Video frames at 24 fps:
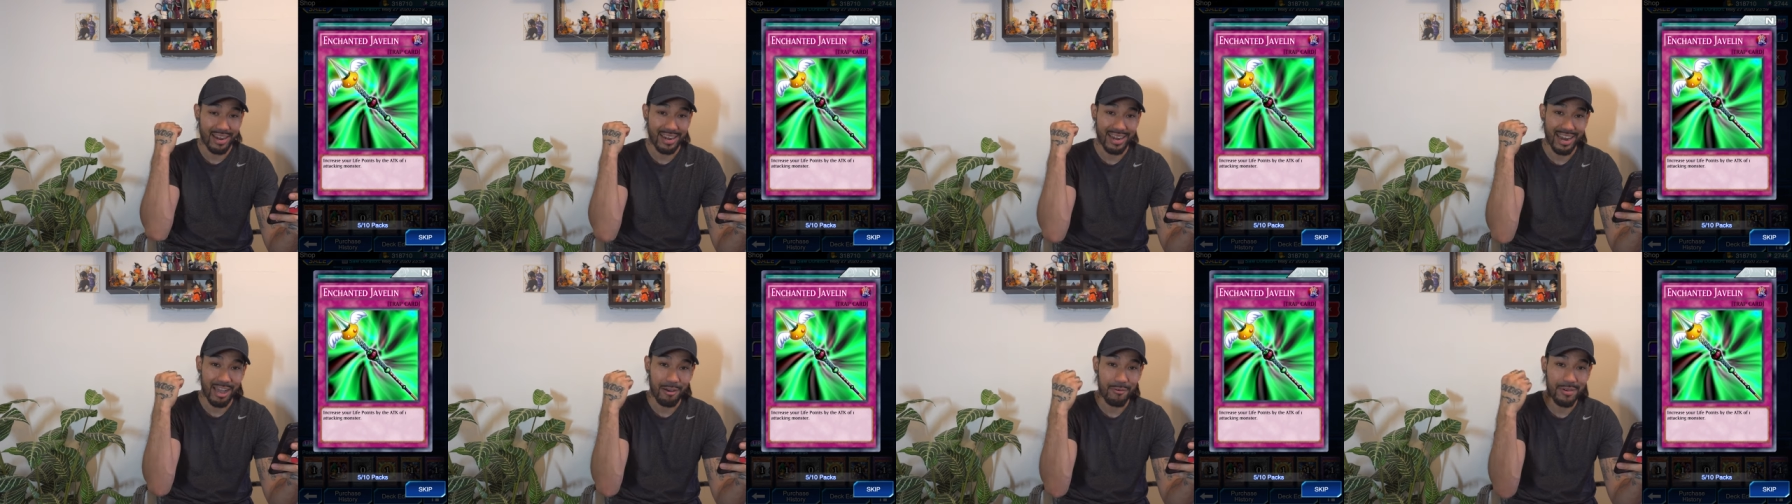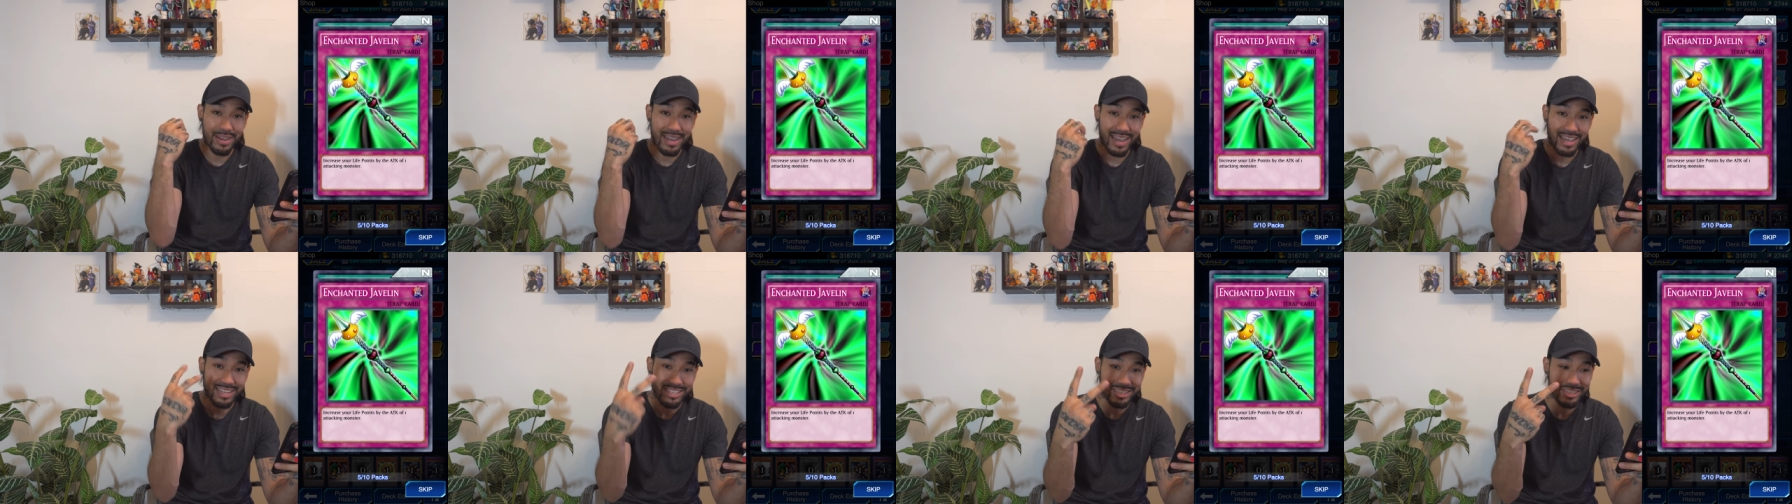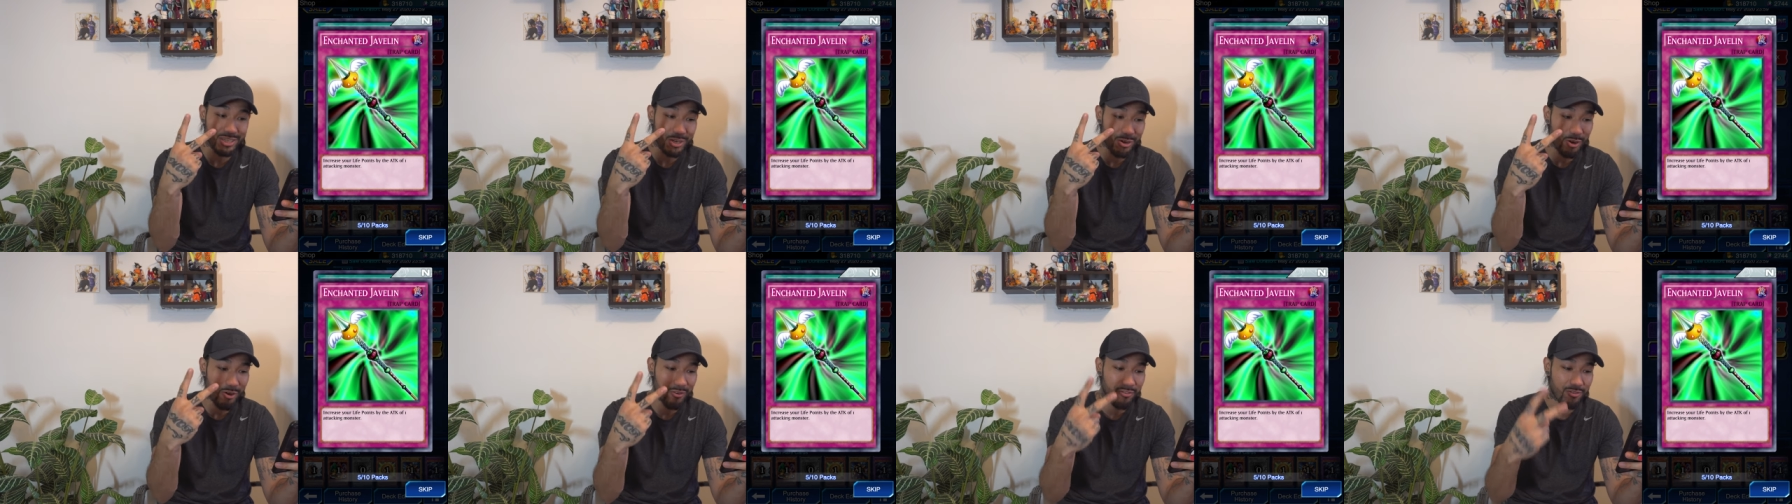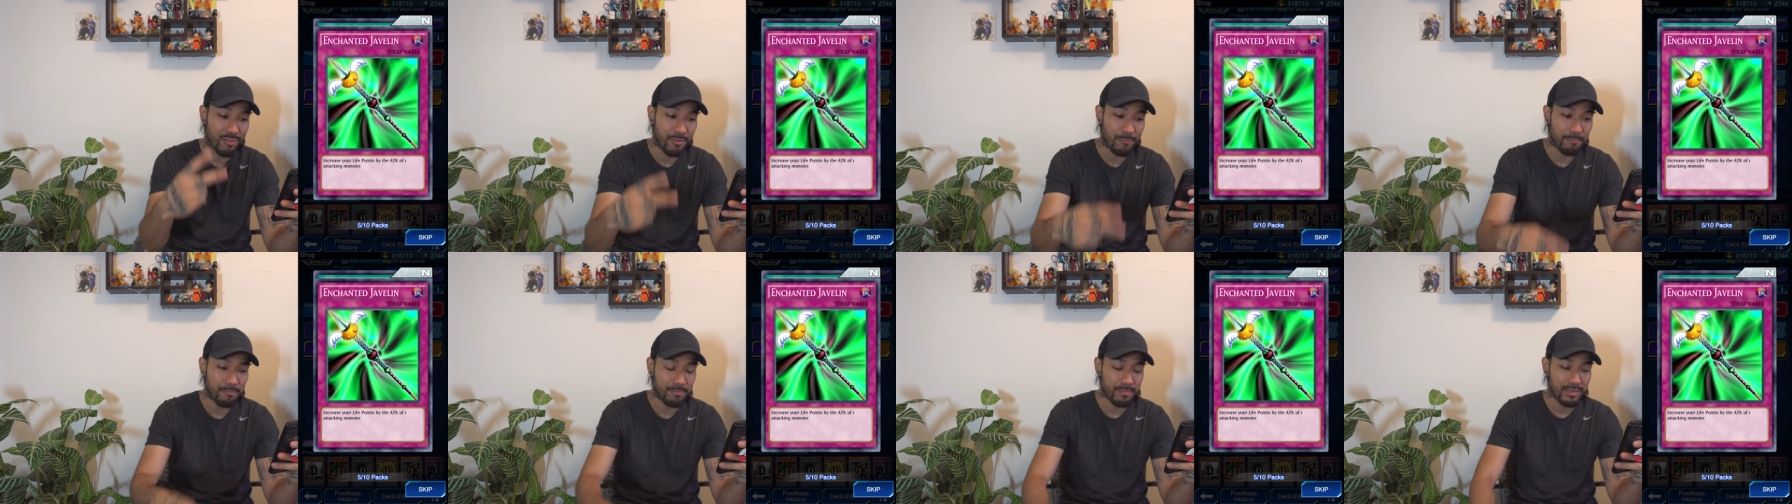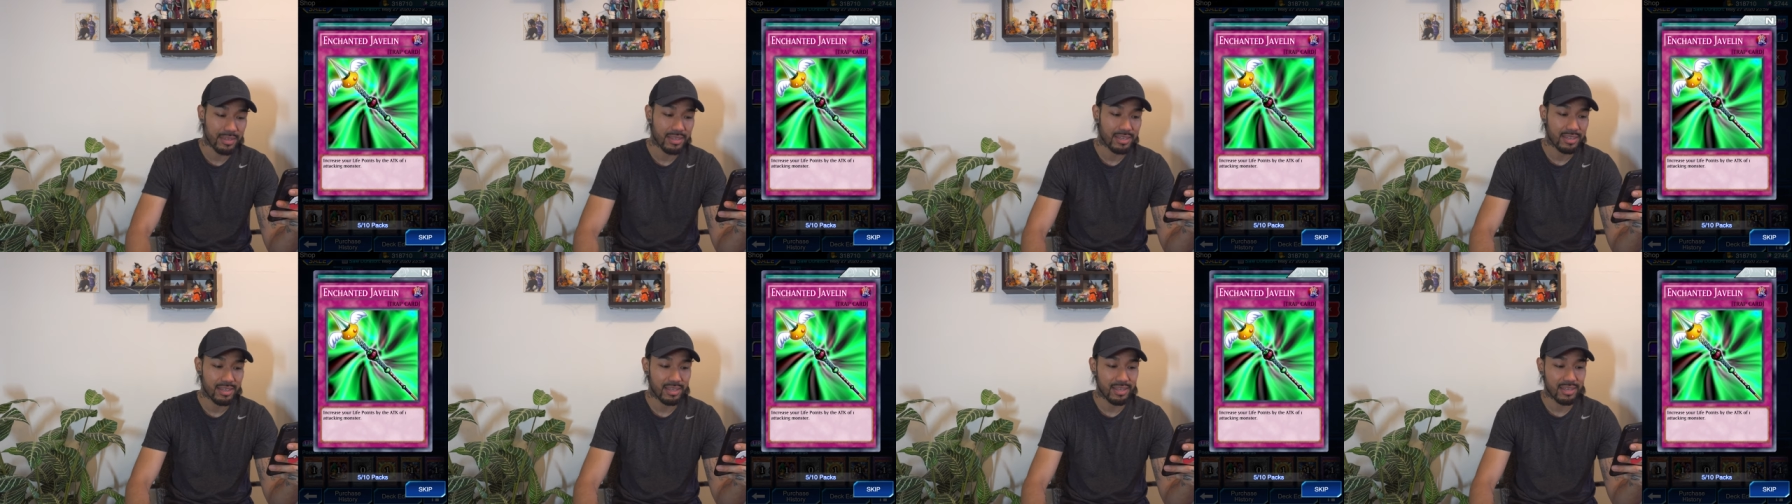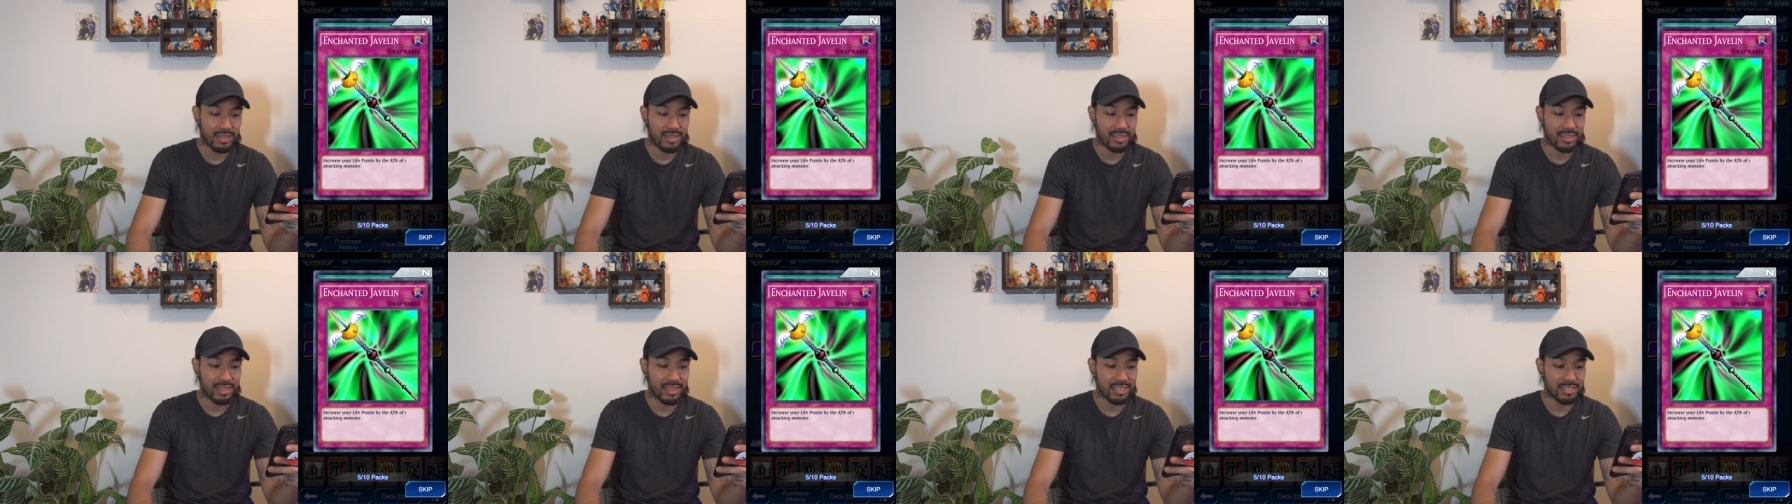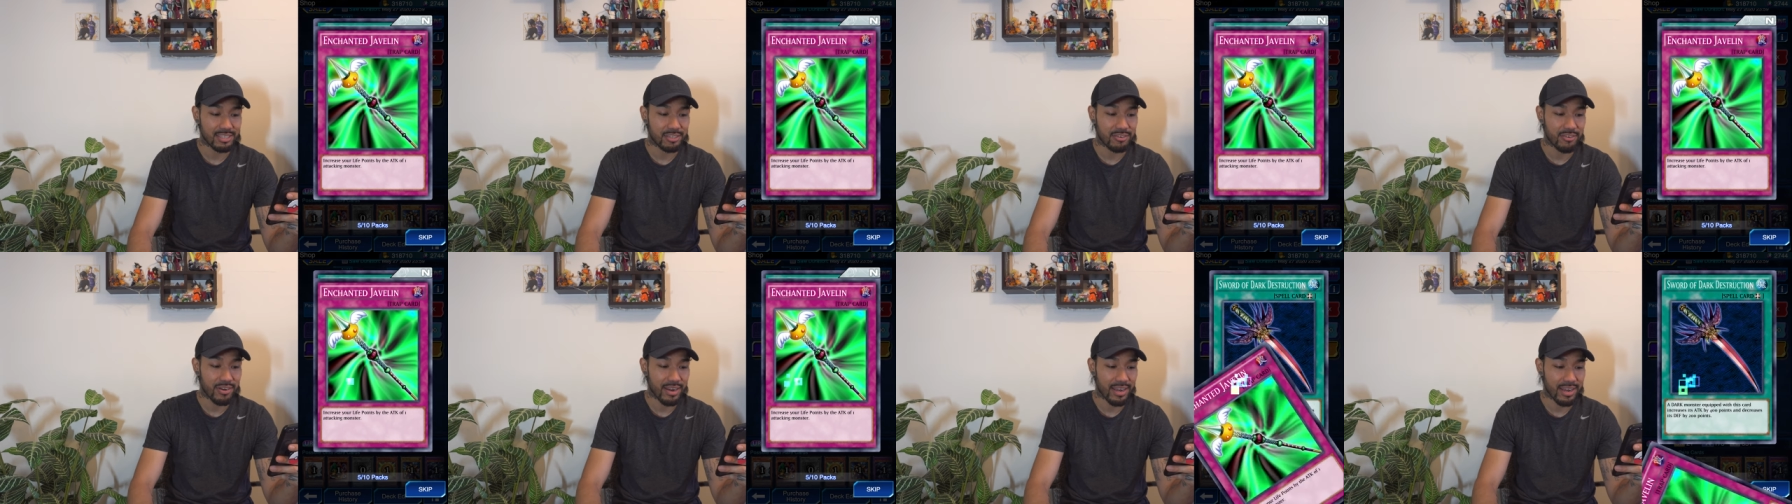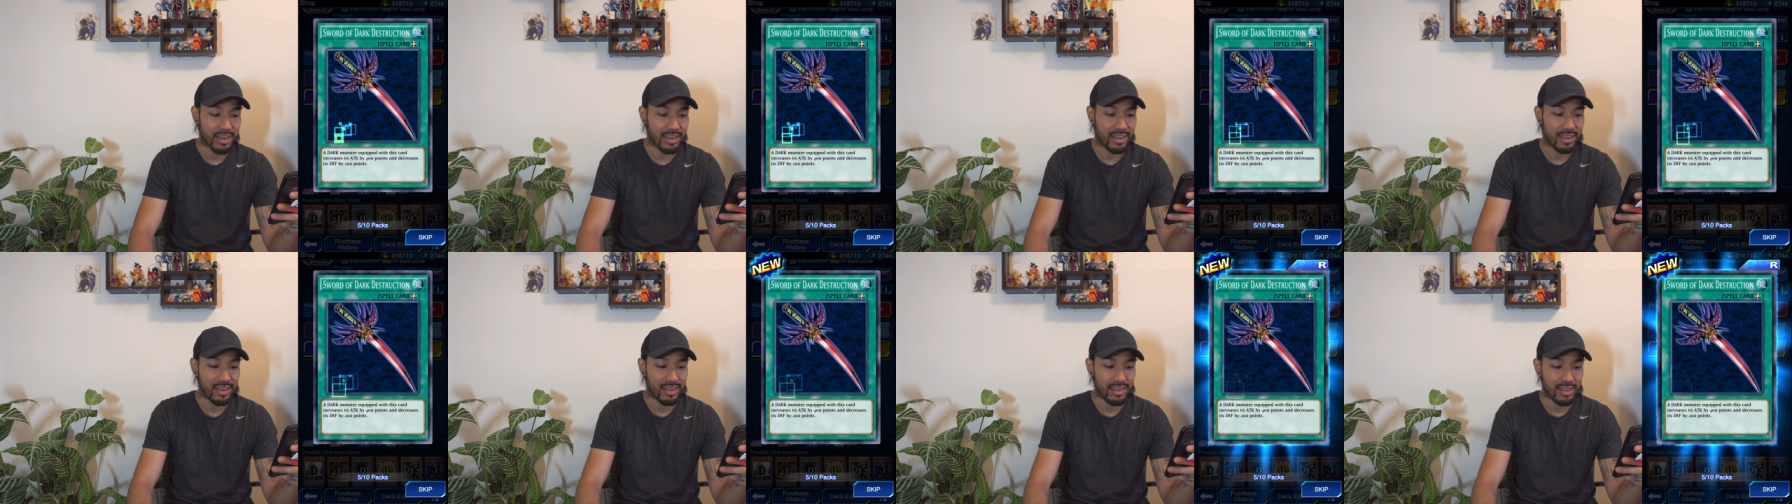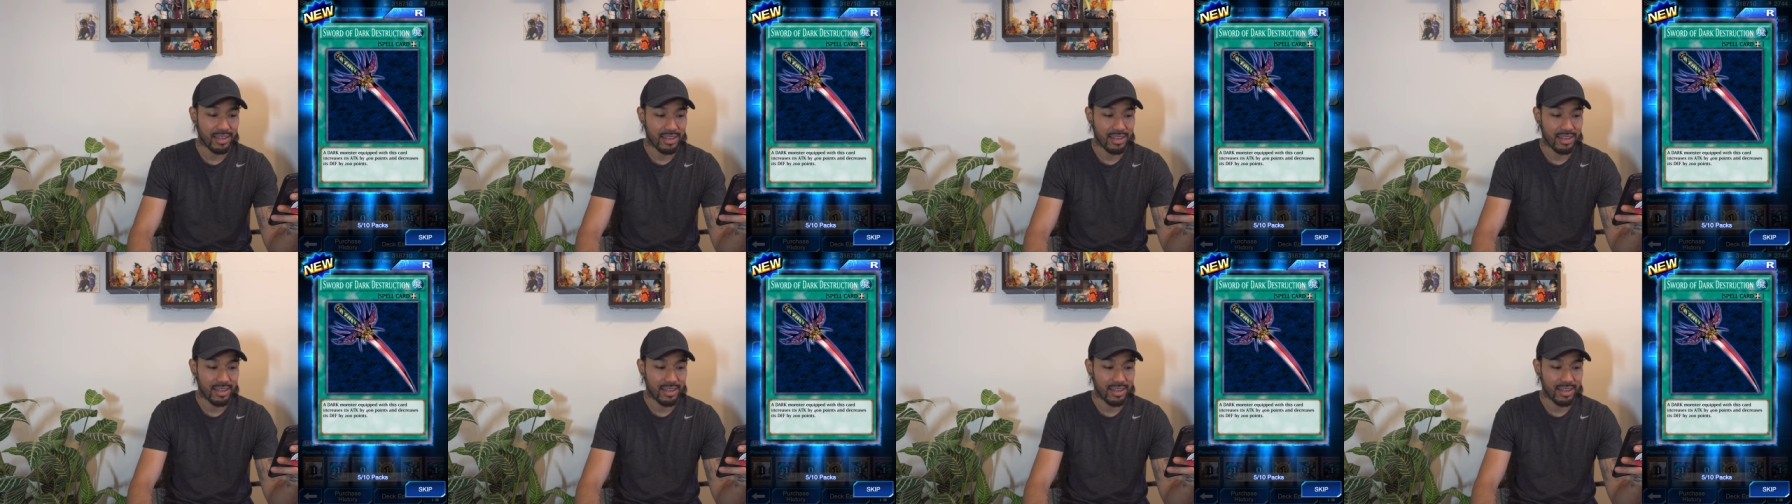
Now we got two of them. That's great.